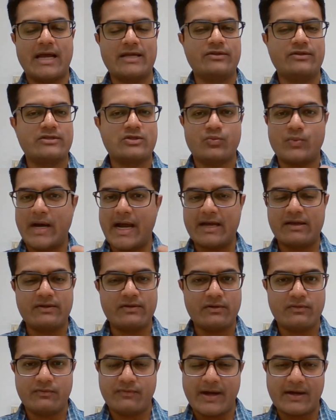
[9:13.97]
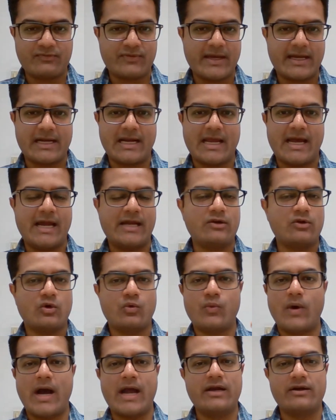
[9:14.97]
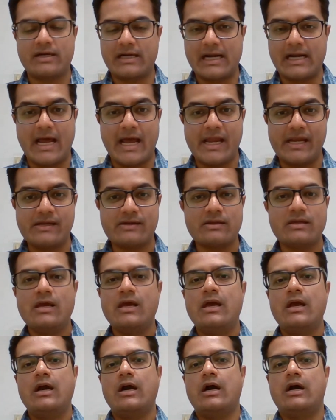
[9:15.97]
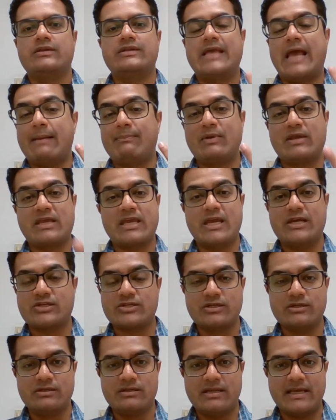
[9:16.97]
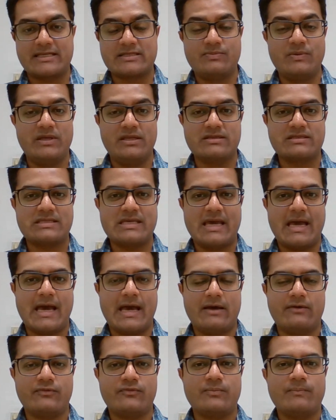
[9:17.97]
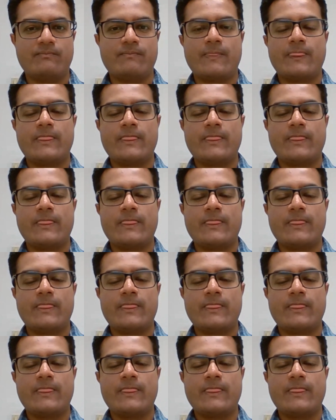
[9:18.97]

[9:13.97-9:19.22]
Either it's a Wi-Fi client or a wired client, the application experience they have,